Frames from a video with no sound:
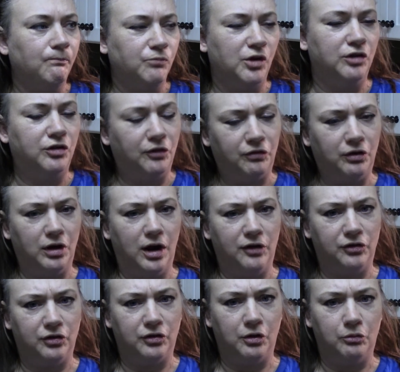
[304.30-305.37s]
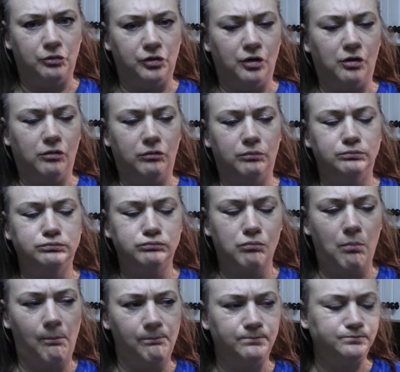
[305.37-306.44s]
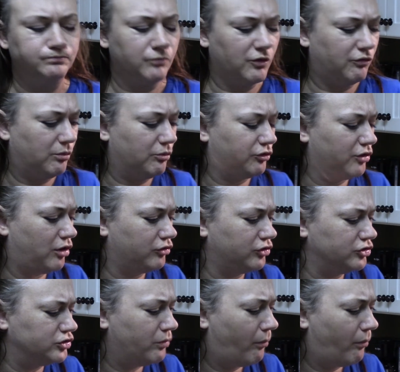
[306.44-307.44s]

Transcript: it definitely has its own salt from the sausage.